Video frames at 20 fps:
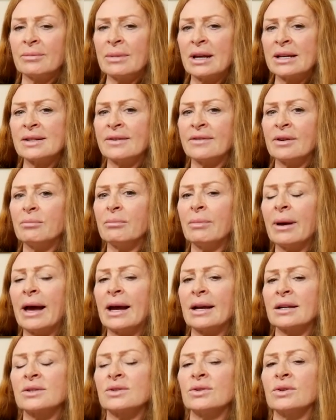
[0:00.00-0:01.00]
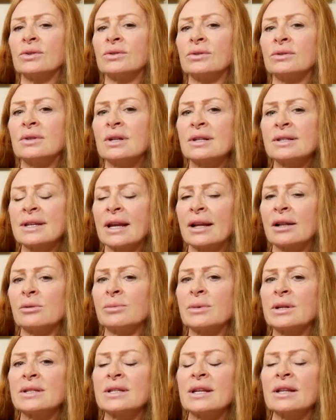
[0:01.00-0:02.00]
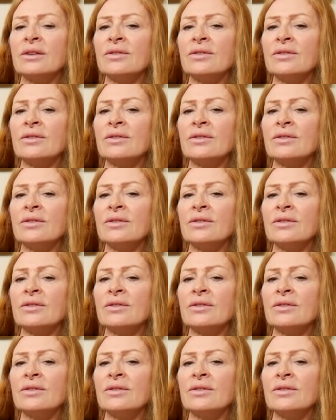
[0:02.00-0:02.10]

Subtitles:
massive impact on settlements in